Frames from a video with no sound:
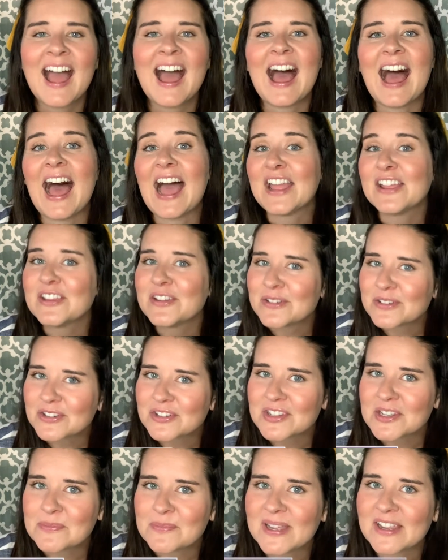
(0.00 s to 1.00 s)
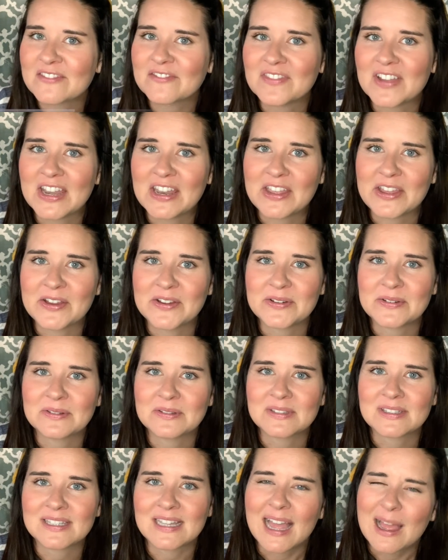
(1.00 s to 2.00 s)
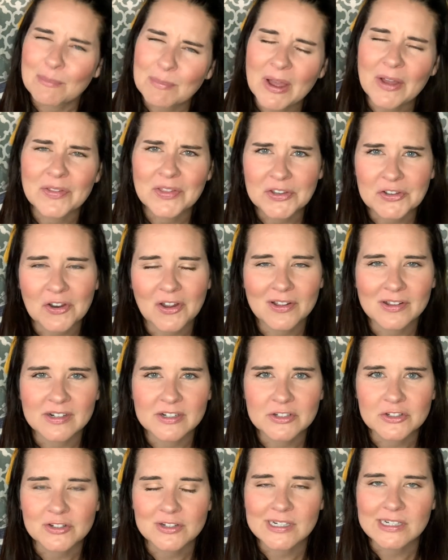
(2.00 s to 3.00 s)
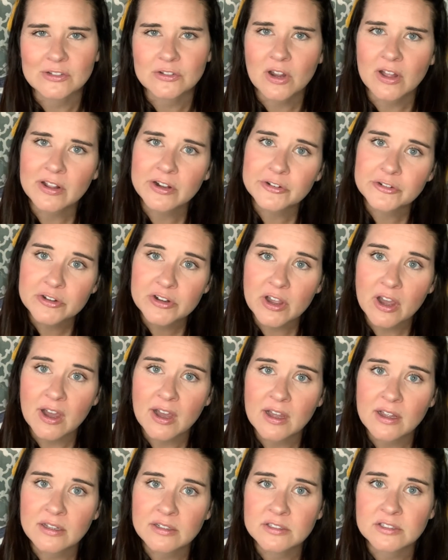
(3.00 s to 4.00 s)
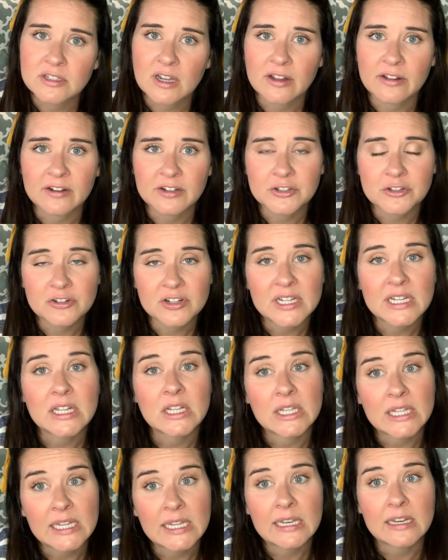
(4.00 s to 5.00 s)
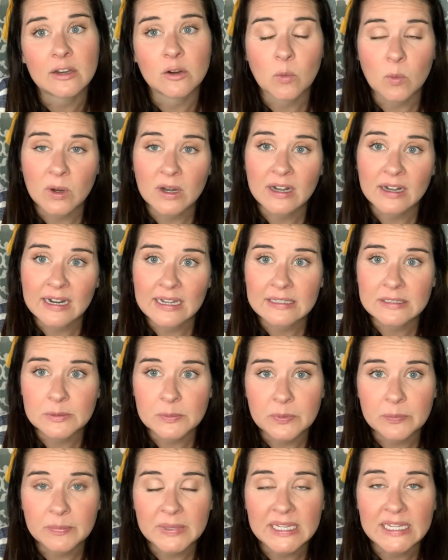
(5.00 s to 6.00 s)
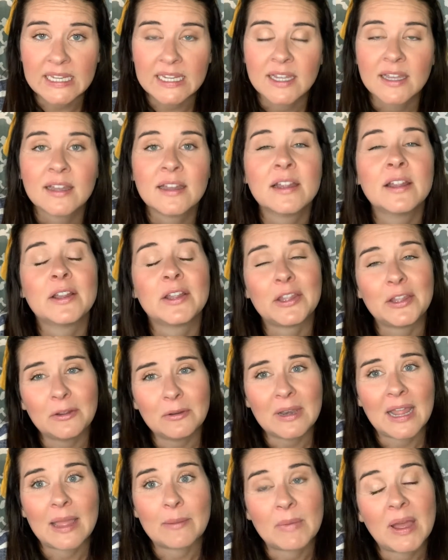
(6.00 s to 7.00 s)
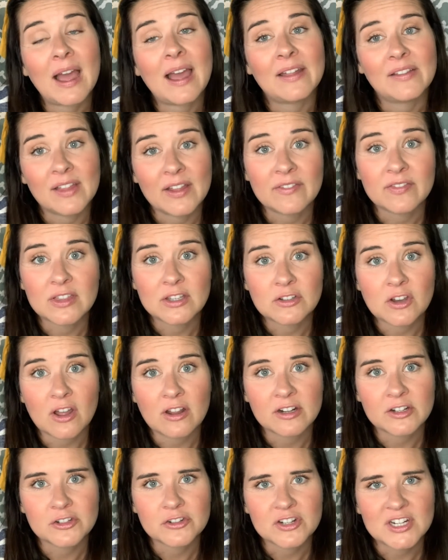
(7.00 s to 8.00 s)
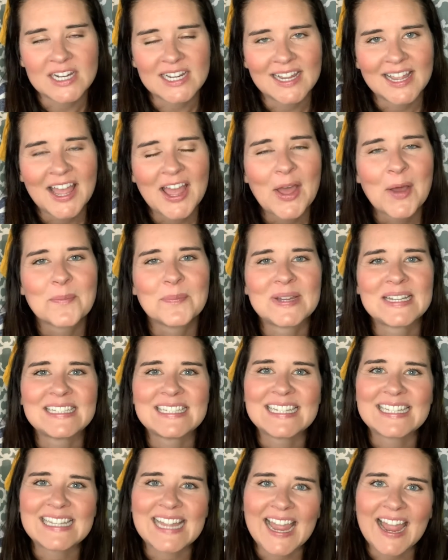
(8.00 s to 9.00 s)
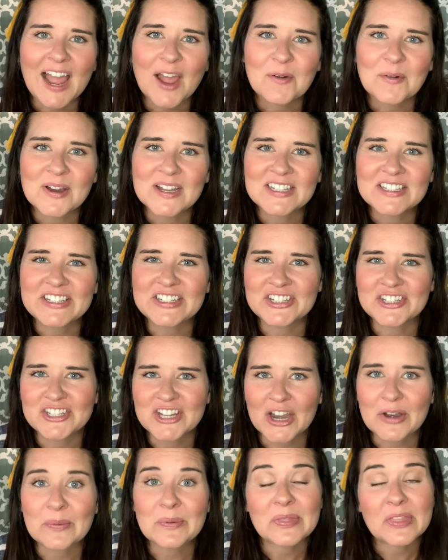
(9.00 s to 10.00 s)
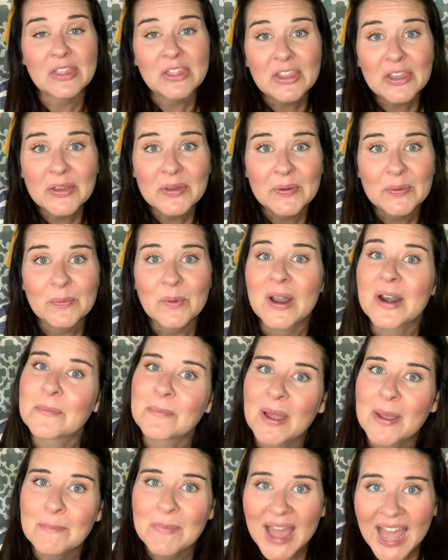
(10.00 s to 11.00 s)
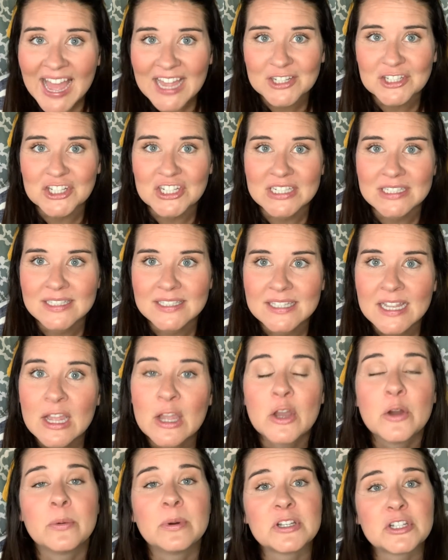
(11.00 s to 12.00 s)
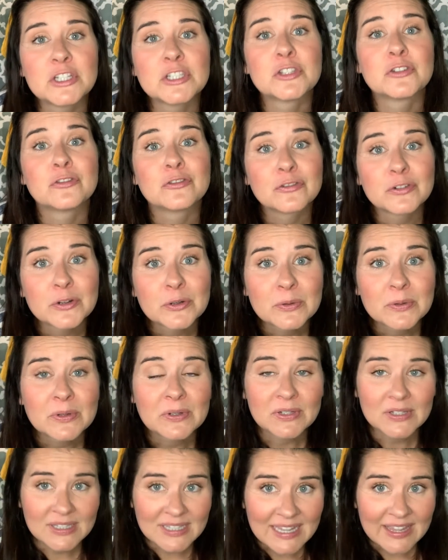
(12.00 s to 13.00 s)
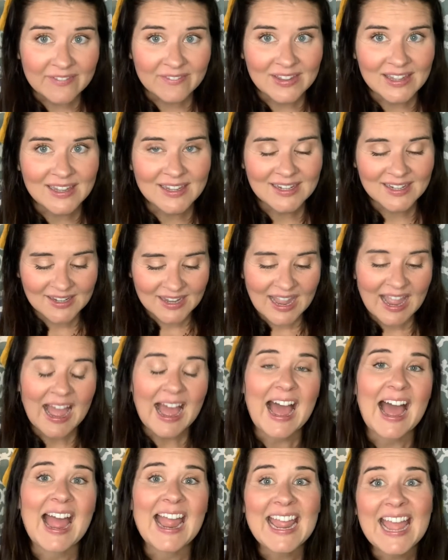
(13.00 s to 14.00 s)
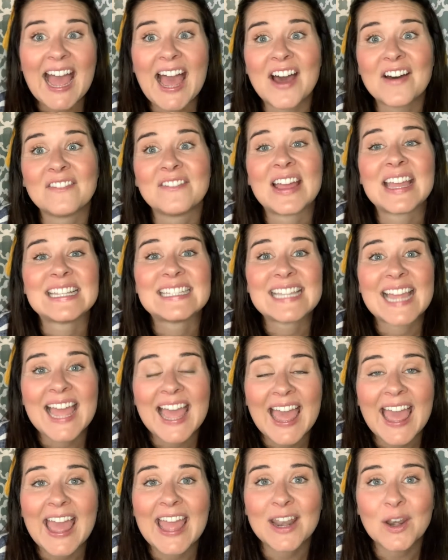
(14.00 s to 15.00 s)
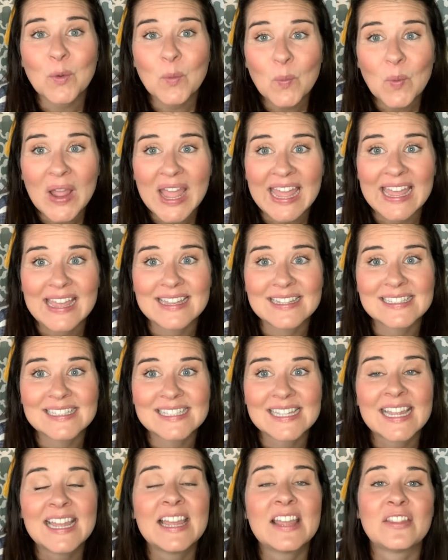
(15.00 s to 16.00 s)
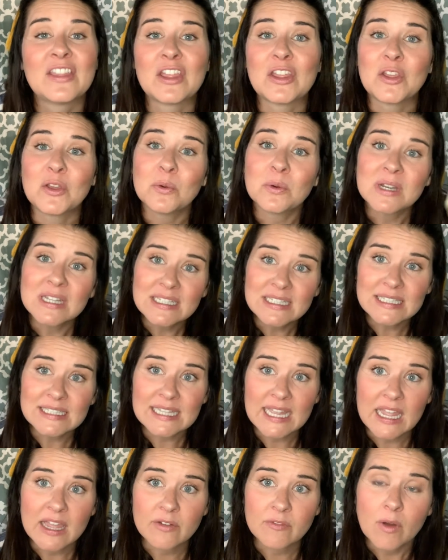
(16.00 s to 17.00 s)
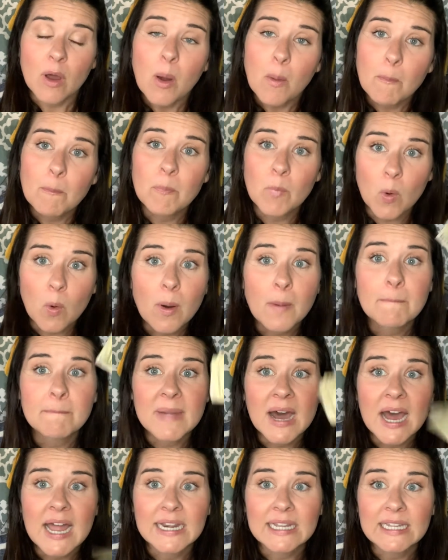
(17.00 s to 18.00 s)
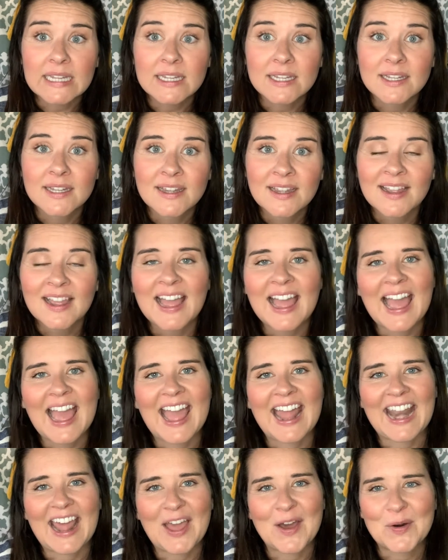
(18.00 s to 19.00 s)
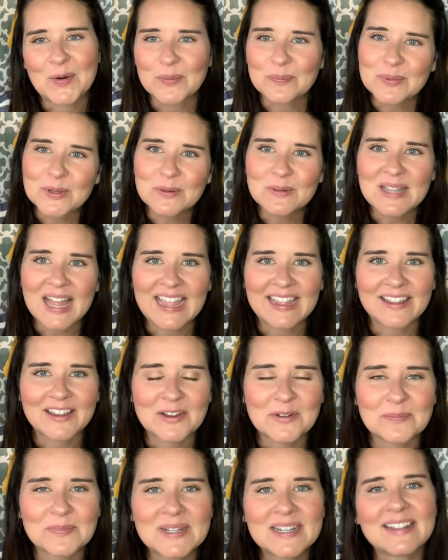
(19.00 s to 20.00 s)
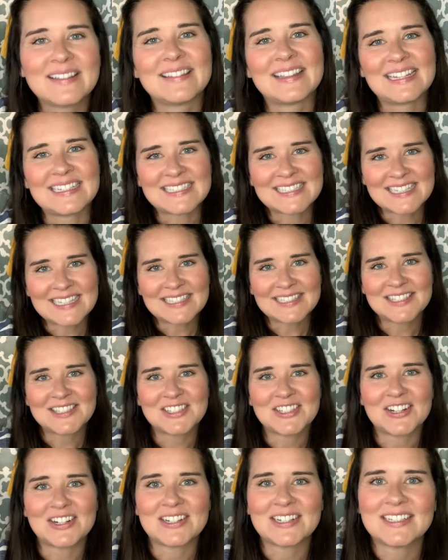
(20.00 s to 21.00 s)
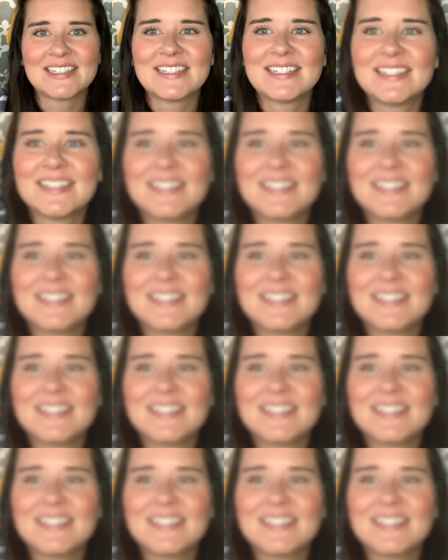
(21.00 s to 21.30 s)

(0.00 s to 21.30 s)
I usually make videos about the Dollar Tree hauls, Dollar Tree clean and organized with me, you name it. I love the Dollar Tree. But today I want to share with you one of my passions, which is frugal living. I have 10 ways that you can save more money, and I hope you like them. Let's get started.